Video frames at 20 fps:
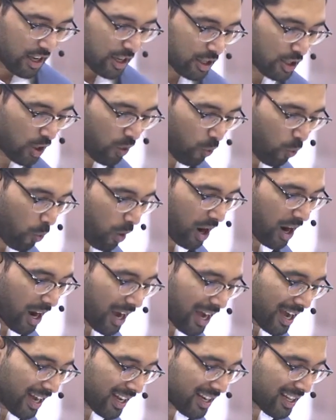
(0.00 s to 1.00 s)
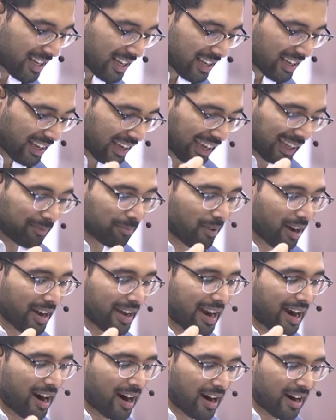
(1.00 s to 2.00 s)
your word in my
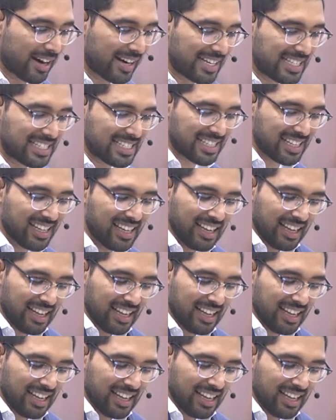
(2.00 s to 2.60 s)
heart